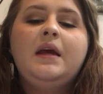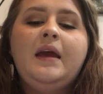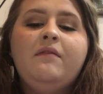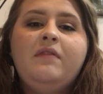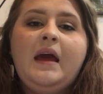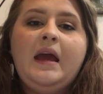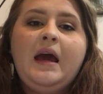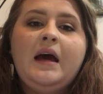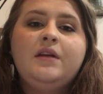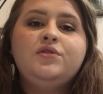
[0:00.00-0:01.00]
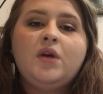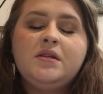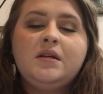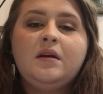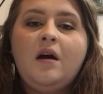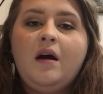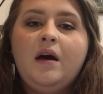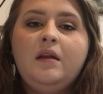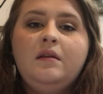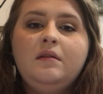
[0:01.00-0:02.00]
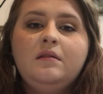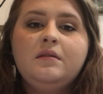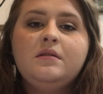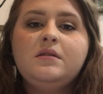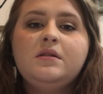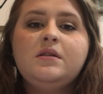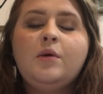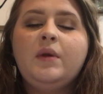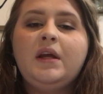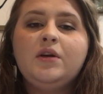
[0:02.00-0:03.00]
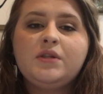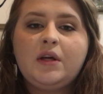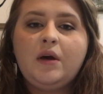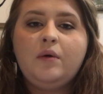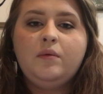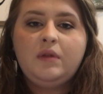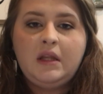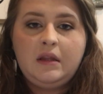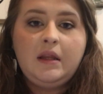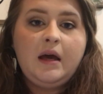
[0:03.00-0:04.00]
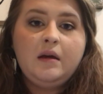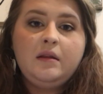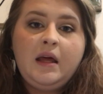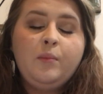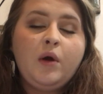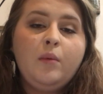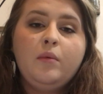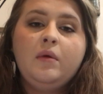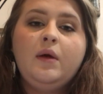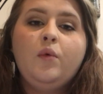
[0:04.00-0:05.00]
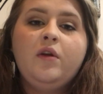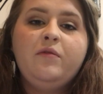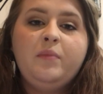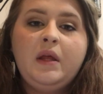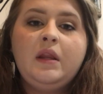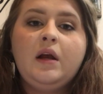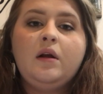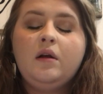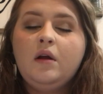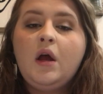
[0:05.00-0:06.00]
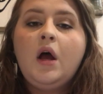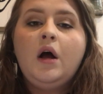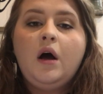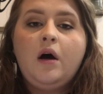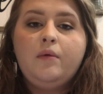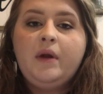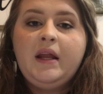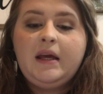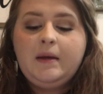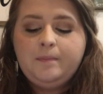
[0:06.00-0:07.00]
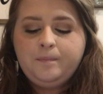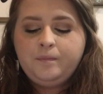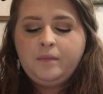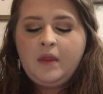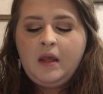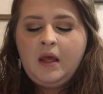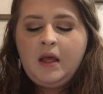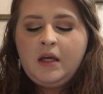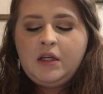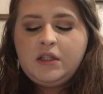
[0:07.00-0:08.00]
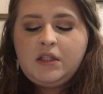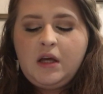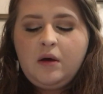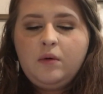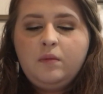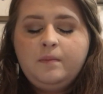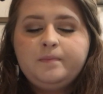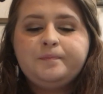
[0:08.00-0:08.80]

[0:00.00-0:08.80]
if they had trusted God so many years ago, then that they probably would have been there already. So